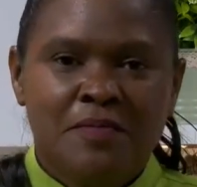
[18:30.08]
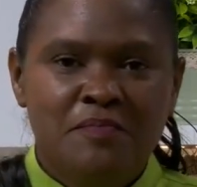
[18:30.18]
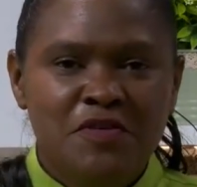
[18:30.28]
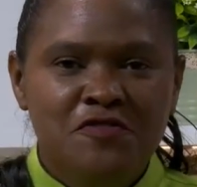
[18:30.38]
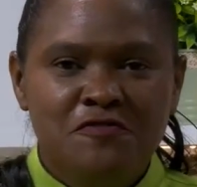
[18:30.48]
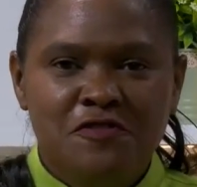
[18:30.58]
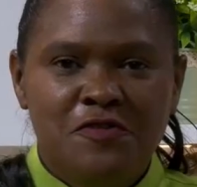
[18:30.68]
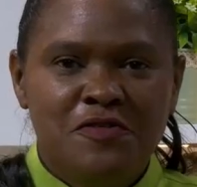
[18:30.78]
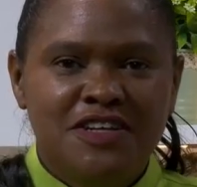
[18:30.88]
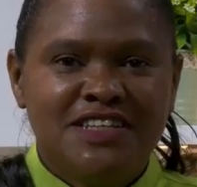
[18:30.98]
move
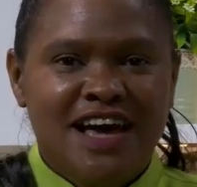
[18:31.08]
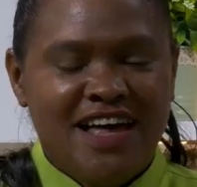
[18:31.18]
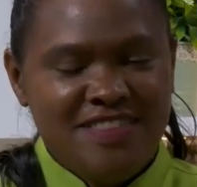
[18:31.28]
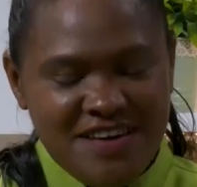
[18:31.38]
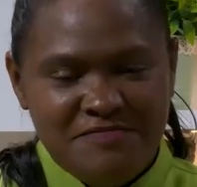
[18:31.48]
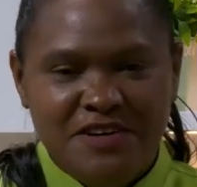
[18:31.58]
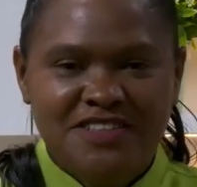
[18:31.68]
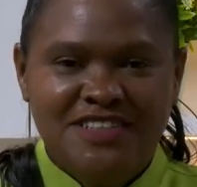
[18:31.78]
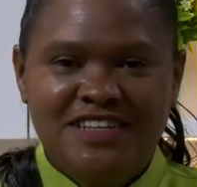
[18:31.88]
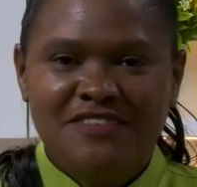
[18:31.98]
forward and think
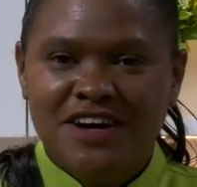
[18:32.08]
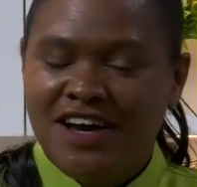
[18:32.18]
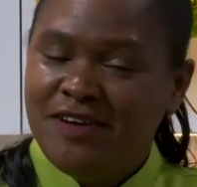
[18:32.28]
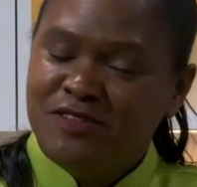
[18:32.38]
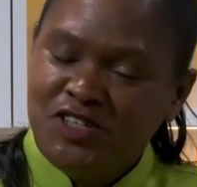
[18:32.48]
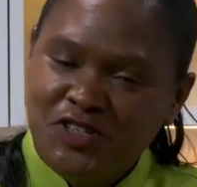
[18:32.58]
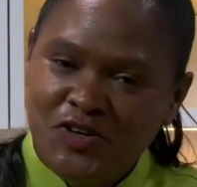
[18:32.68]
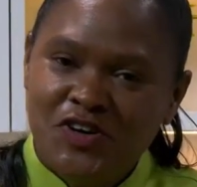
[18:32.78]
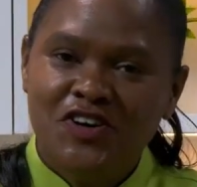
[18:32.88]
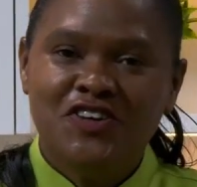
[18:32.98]
positive, and I'm
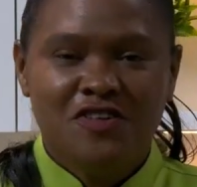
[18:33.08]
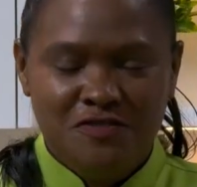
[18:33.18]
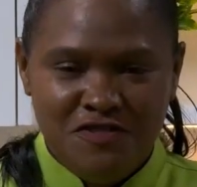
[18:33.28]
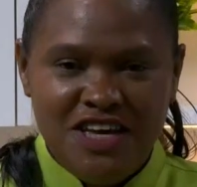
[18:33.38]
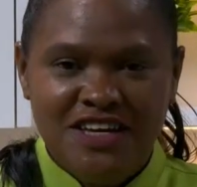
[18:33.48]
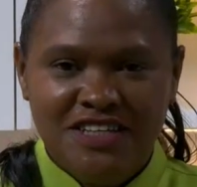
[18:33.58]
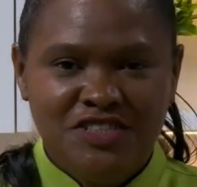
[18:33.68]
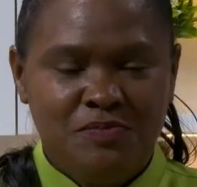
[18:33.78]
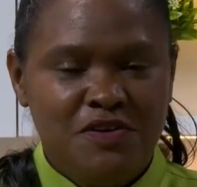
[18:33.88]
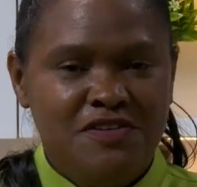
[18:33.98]
sure your vegan
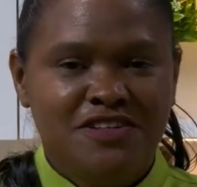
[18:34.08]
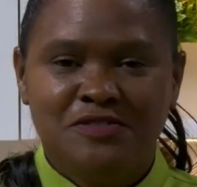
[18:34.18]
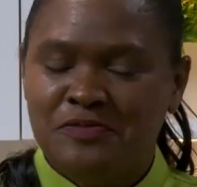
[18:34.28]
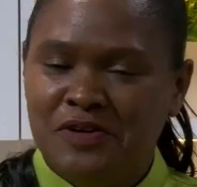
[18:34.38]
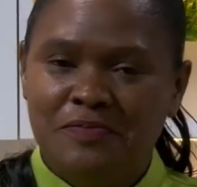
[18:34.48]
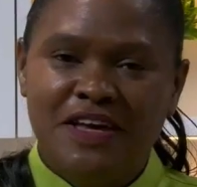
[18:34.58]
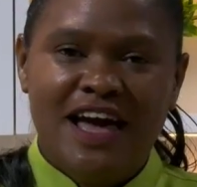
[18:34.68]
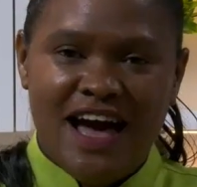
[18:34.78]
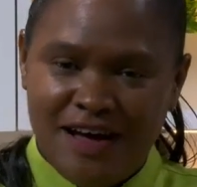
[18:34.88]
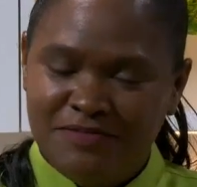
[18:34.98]
experience will be
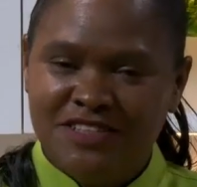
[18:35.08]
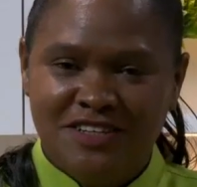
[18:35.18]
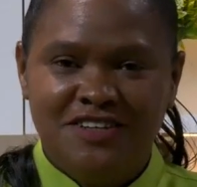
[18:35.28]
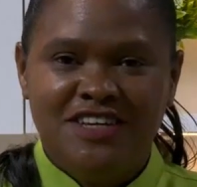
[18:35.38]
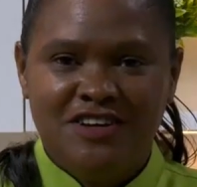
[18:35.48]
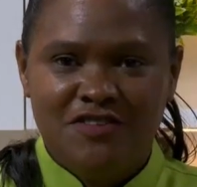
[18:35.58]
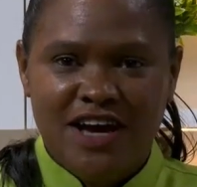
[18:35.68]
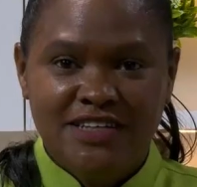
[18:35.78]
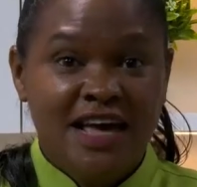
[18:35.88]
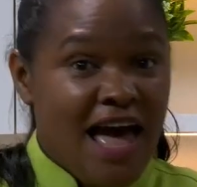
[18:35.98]
absolutely
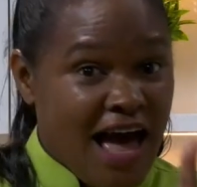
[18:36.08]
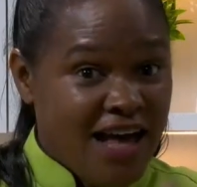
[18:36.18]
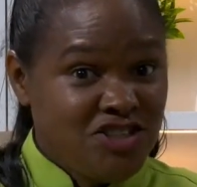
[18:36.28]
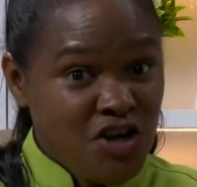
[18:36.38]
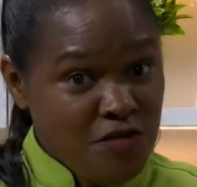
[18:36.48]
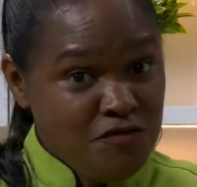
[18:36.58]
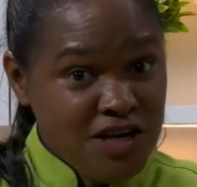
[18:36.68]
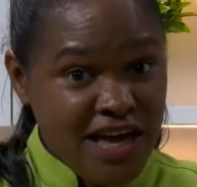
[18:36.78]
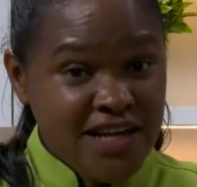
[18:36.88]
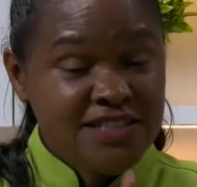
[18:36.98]
great. And don't
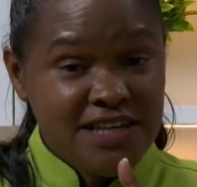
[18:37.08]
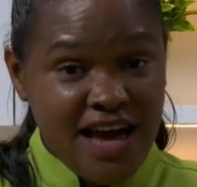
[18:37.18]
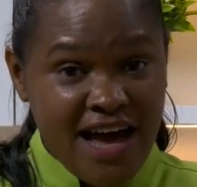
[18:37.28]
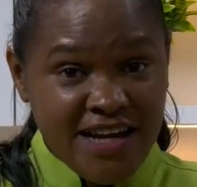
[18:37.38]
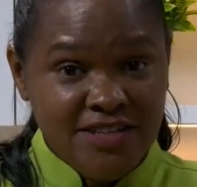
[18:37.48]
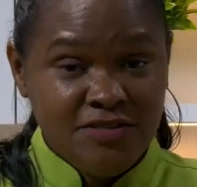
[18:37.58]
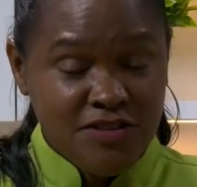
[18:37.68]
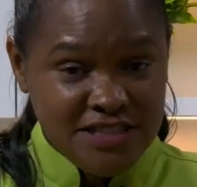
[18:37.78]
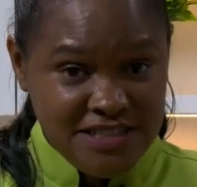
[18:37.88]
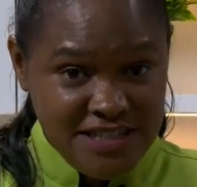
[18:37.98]
forget to add
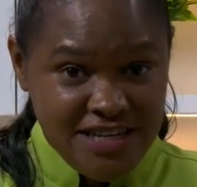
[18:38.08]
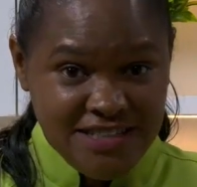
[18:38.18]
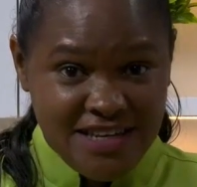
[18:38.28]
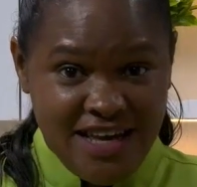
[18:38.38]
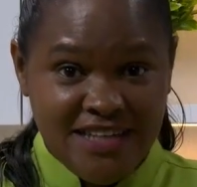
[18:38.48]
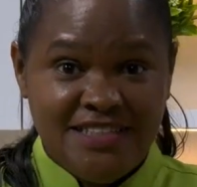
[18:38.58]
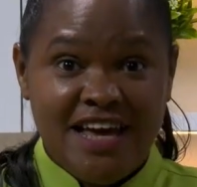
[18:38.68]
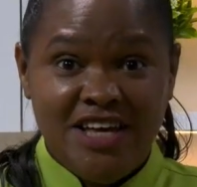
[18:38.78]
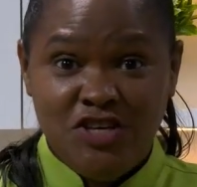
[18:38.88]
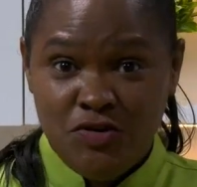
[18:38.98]
the seasonings
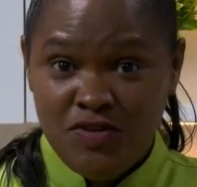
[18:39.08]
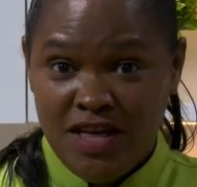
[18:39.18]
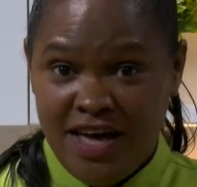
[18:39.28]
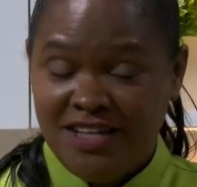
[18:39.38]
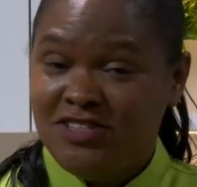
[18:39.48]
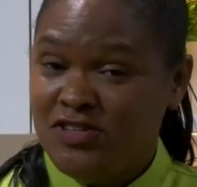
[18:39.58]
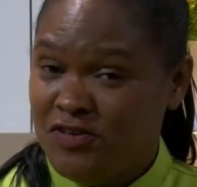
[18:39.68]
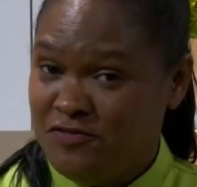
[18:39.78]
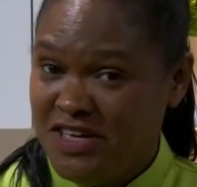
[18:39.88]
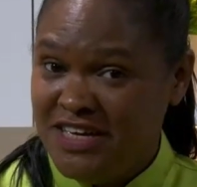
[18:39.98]
that you like to
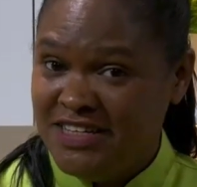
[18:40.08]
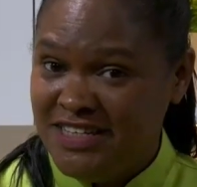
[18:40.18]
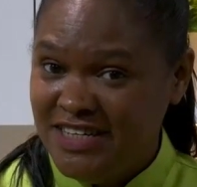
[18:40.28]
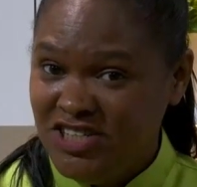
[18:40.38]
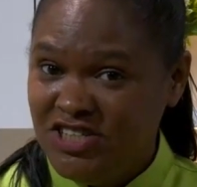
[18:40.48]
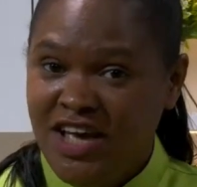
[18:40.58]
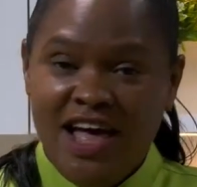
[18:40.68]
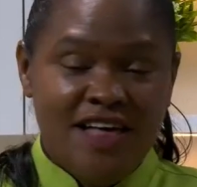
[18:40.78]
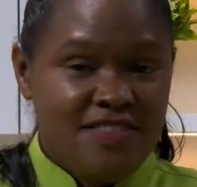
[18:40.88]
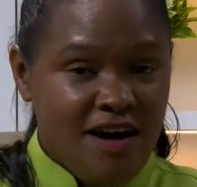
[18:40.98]
your vegan dish
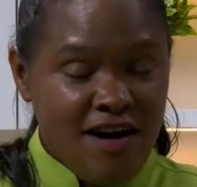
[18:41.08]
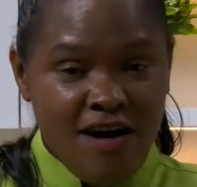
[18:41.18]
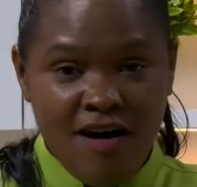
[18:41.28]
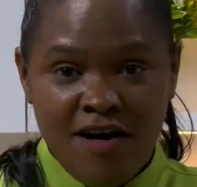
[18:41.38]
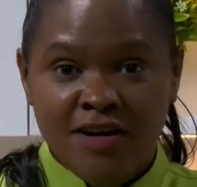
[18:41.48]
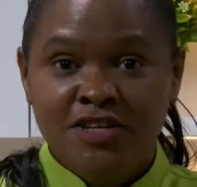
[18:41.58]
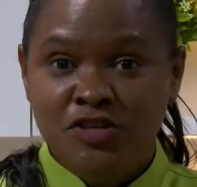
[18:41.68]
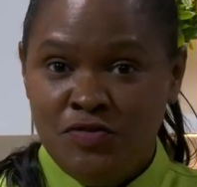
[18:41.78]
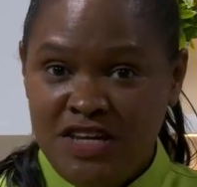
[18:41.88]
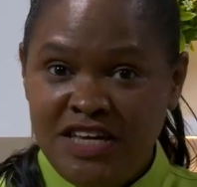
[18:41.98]
that are
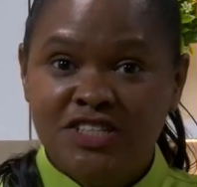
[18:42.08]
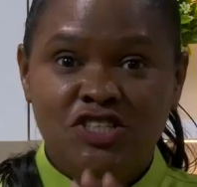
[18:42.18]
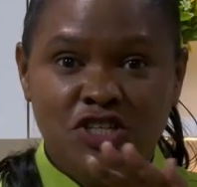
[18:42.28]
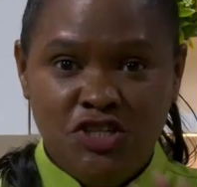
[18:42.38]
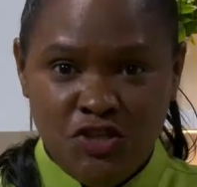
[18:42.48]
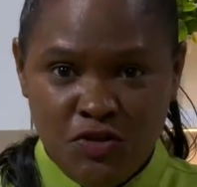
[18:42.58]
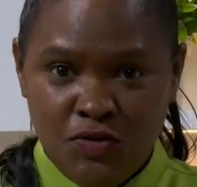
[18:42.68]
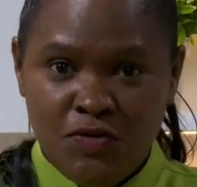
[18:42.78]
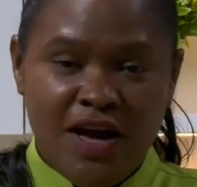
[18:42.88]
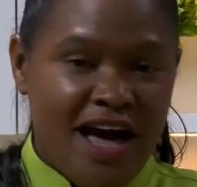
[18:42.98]
unique to
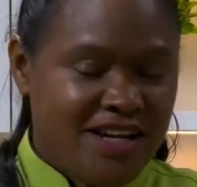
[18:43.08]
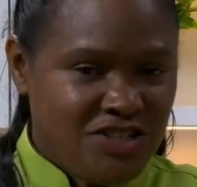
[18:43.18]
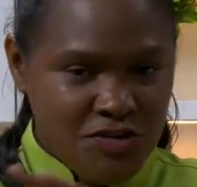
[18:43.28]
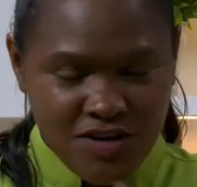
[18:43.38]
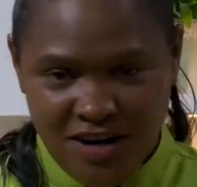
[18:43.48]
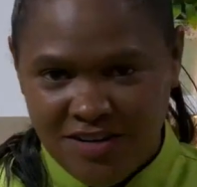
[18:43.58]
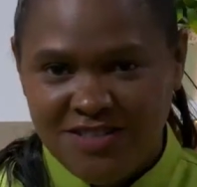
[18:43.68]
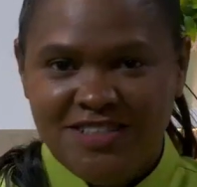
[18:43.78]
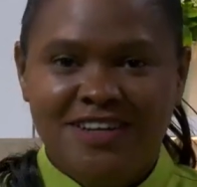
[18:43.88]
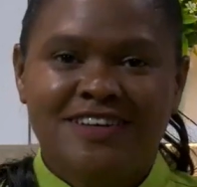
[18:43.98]
you and your
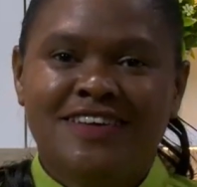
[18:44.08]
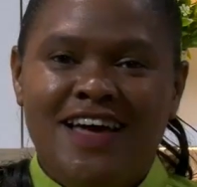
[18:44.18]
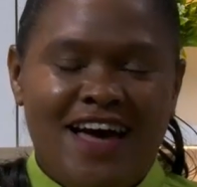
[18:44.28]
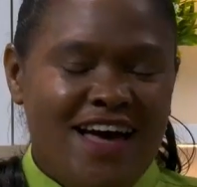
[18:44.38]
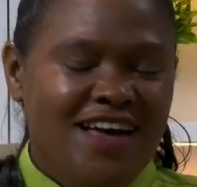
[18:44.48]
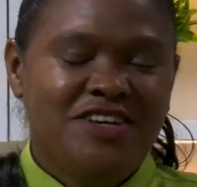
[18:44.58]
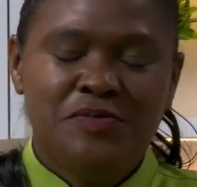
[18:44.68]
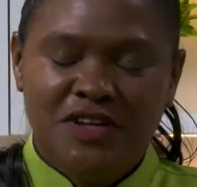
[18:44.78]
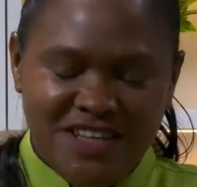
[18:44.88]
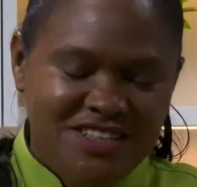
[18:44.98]
culture, and you
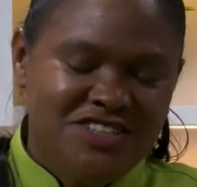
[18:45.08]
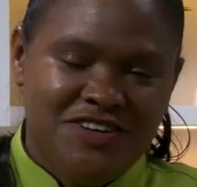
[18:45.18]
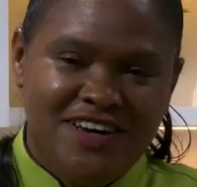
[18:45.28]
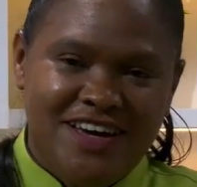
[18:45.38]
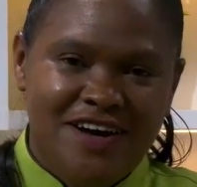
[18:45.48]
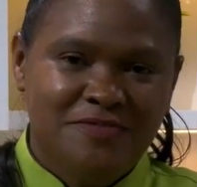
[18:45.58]
will enjoy, I'm